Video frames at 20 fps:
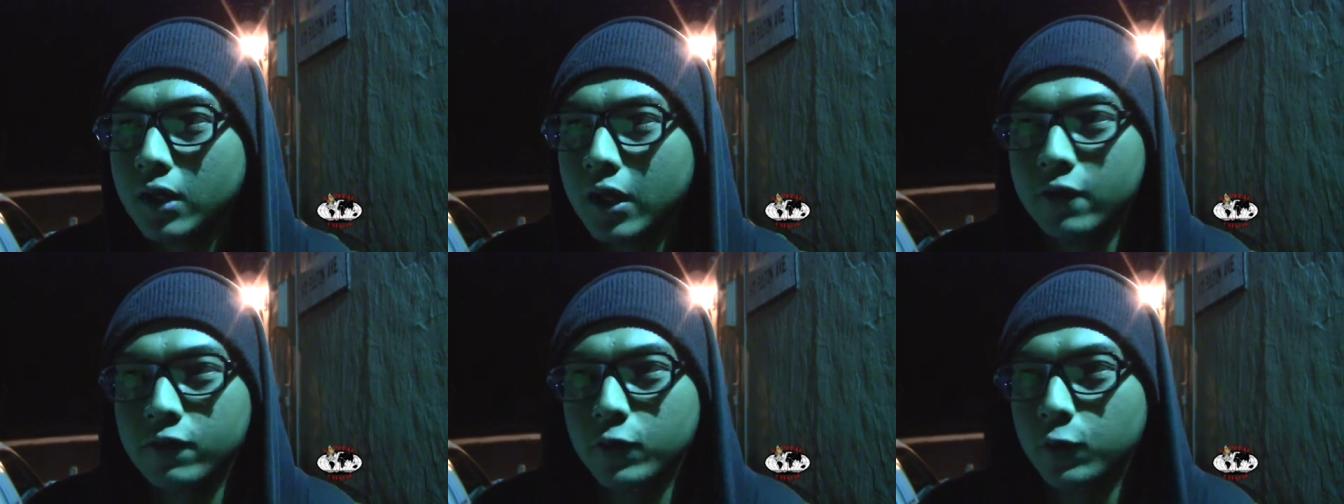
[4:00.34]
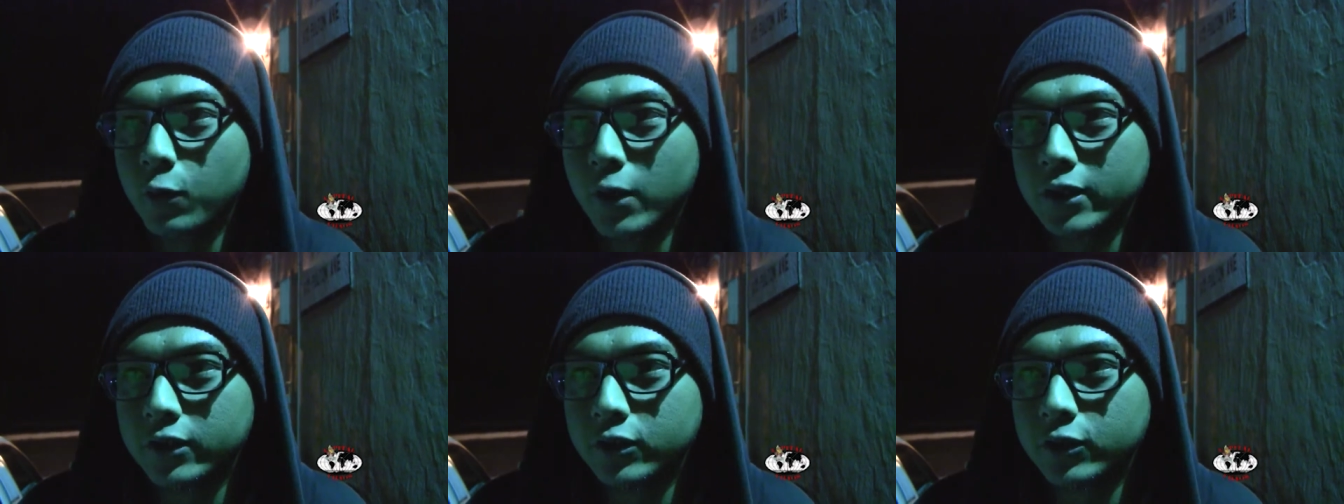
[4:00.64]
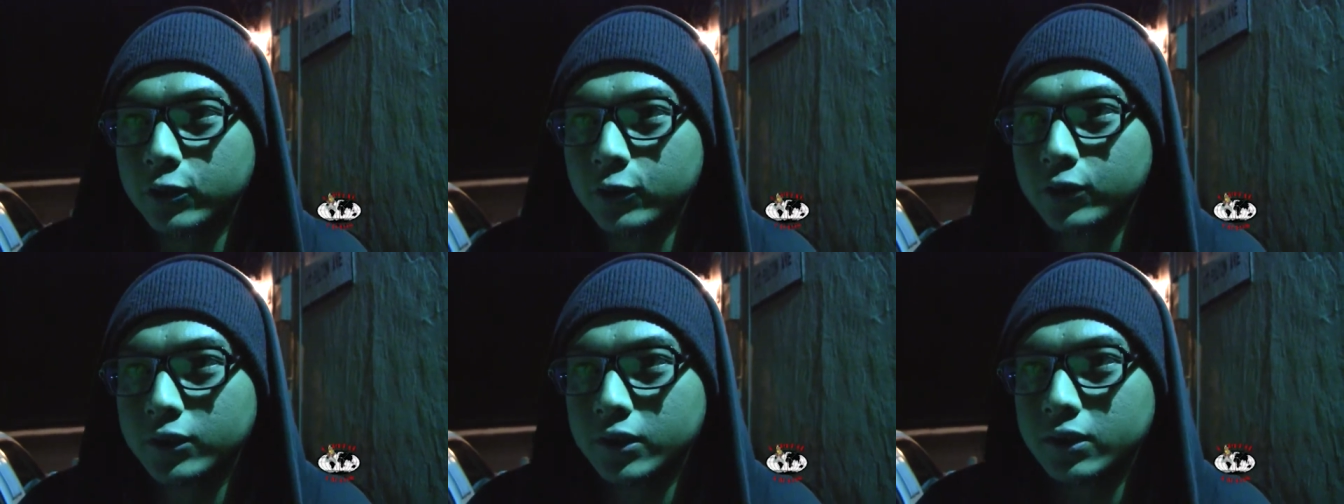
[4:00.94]
Everyone
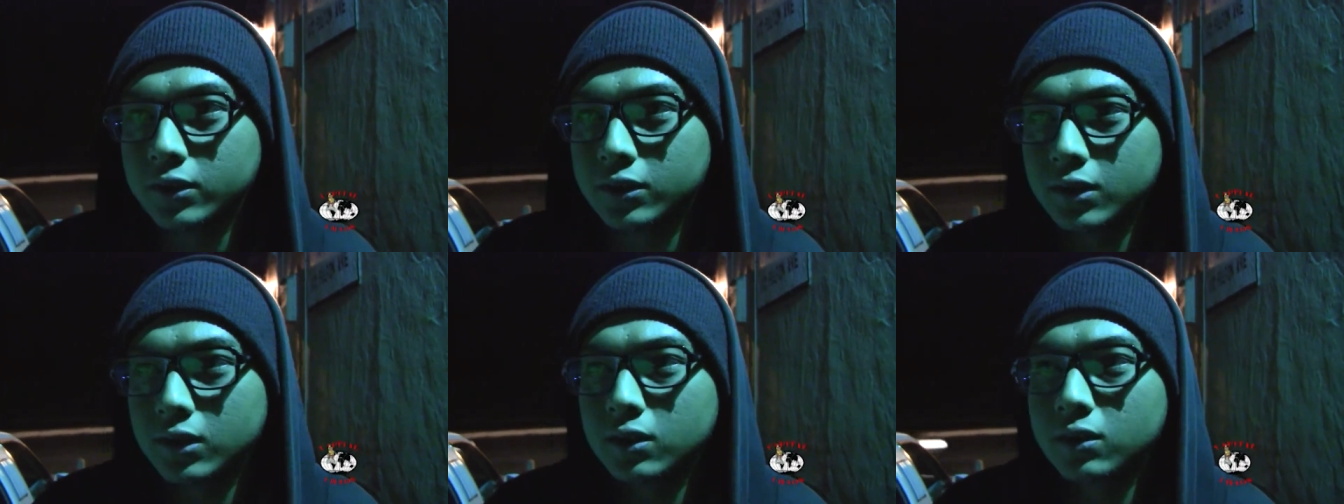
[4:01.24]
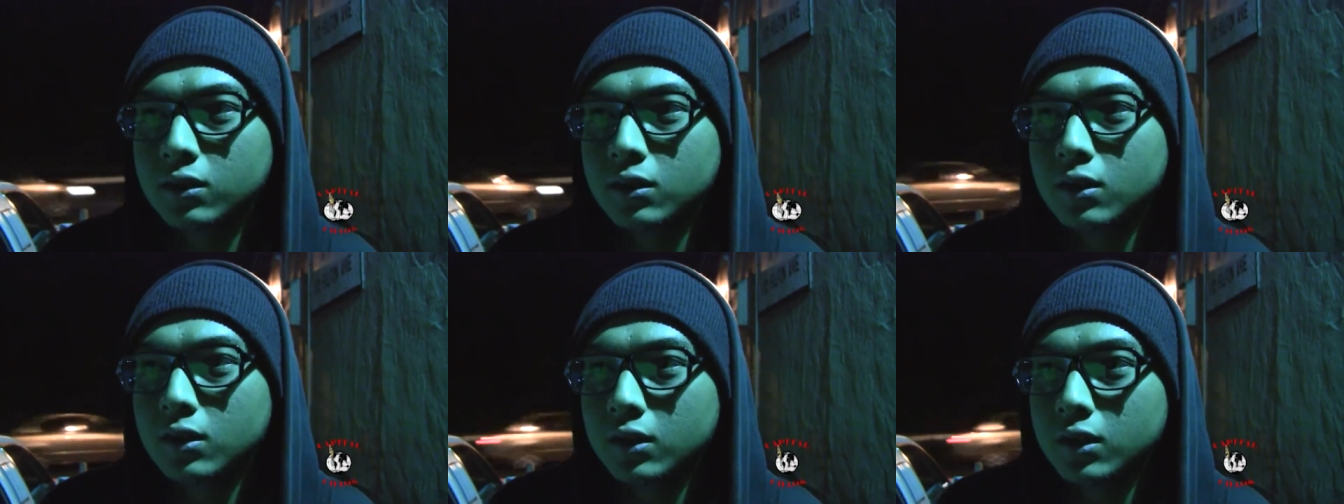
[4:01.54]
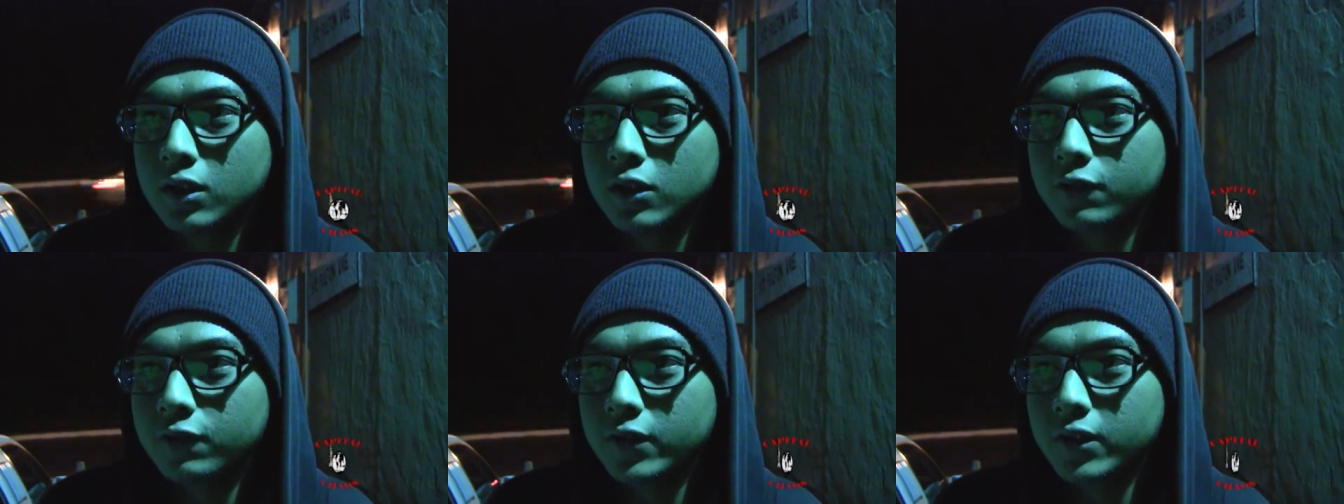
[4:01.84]
uses it,
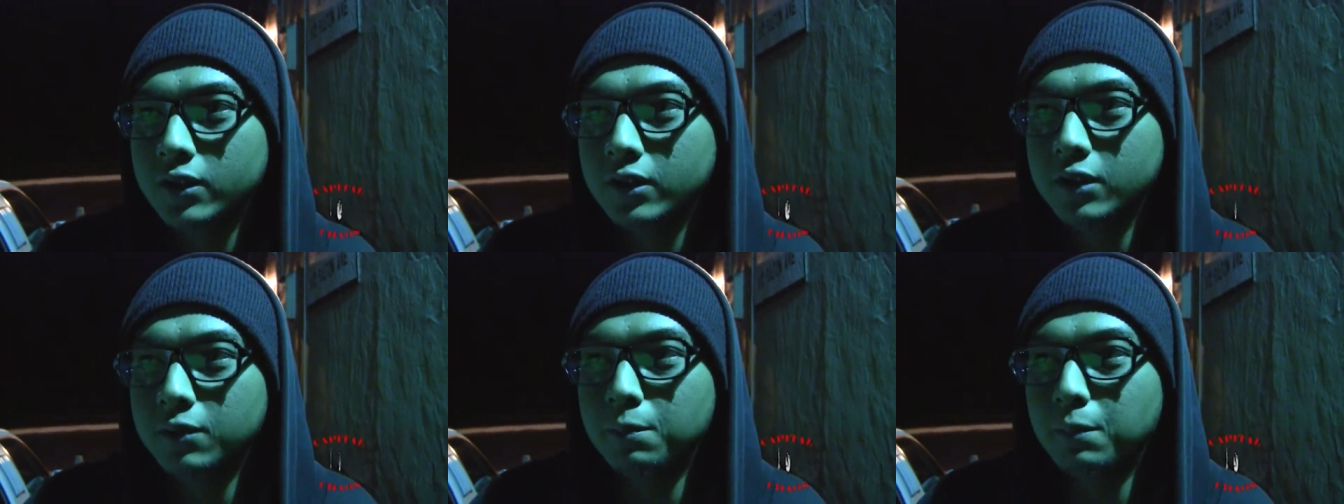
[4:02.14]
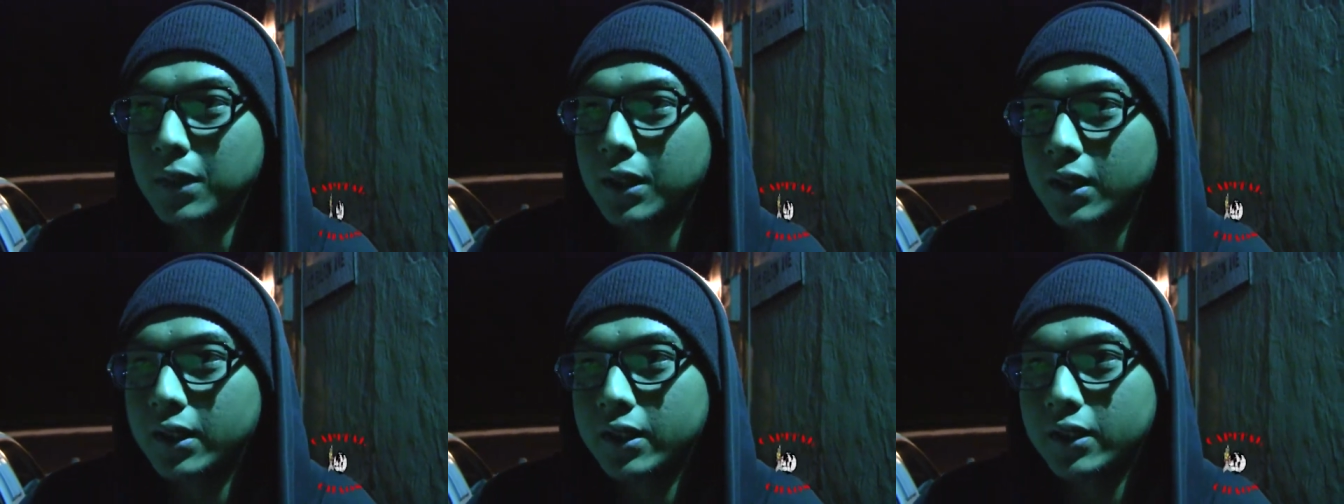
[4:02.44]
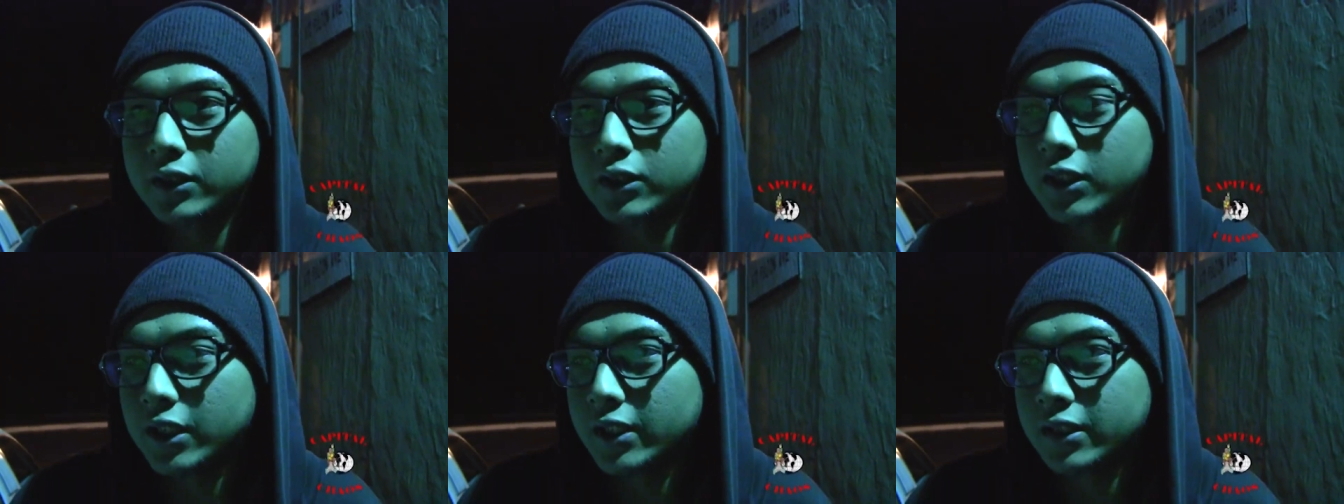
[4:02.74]
even in
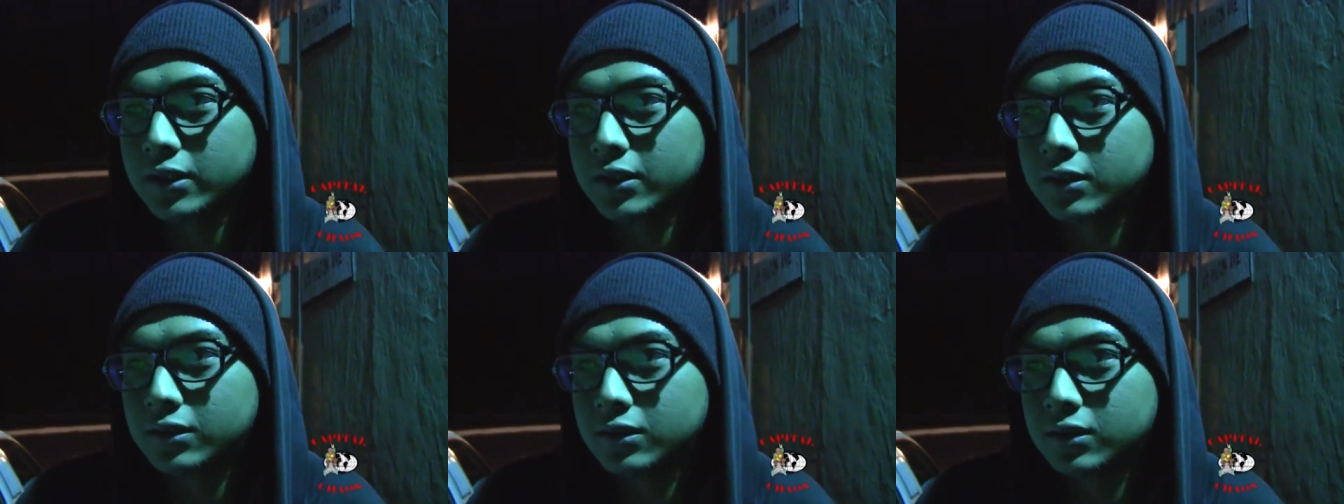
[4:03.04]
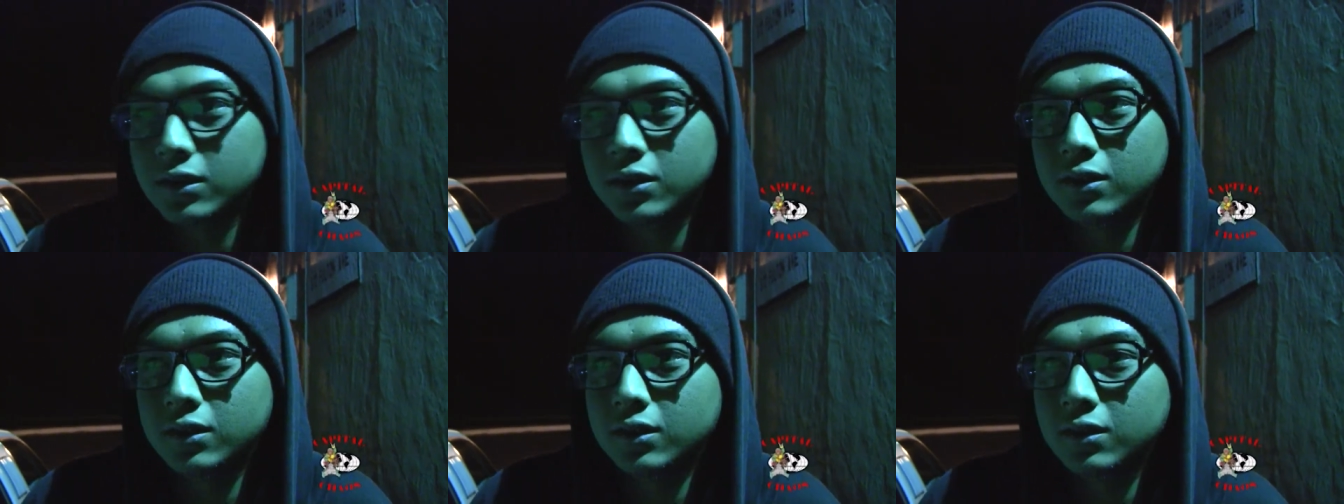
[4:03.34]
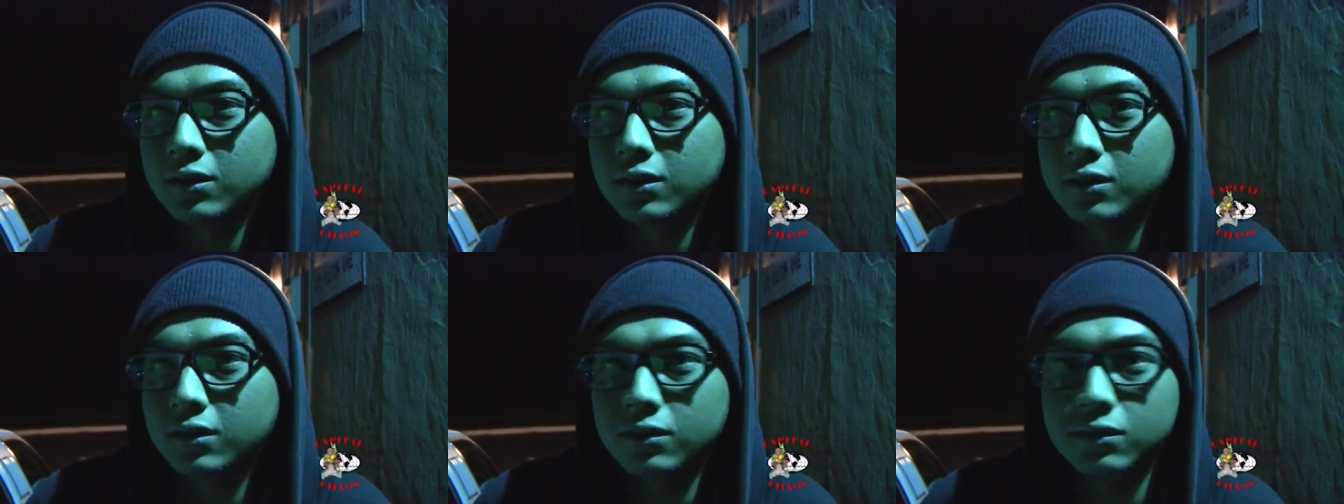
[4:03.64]
Malay, Chinese,
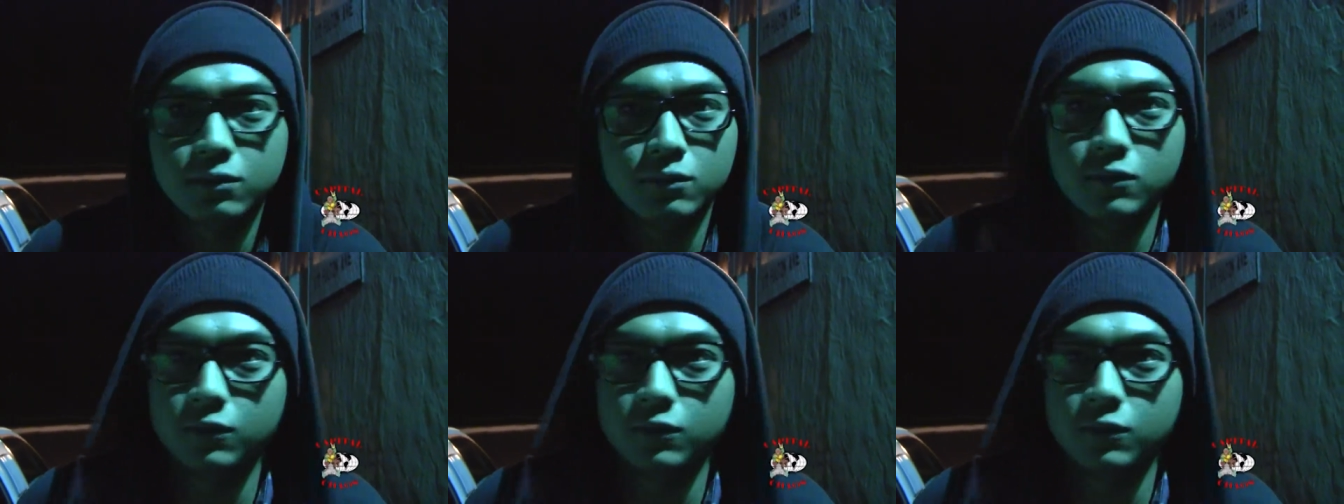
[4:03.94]
Indian.